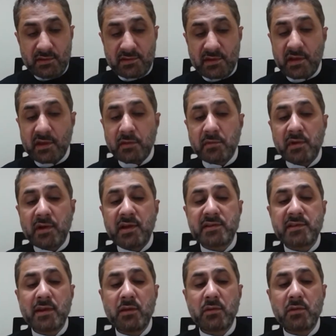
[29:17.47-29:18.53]
Zainab
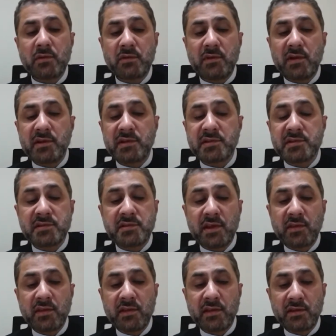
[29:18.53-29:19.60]
cries out, "There is
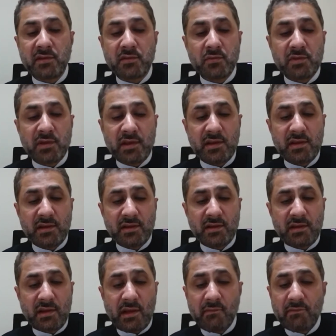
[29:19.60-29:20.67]
nothing to
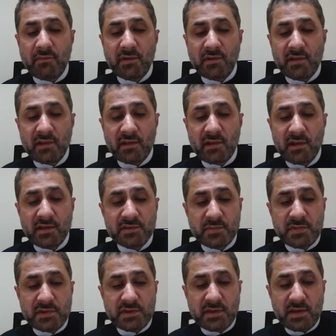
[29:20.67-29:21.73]
take. Everything has
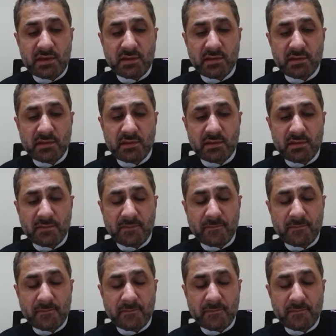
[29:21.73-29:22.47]
been taken."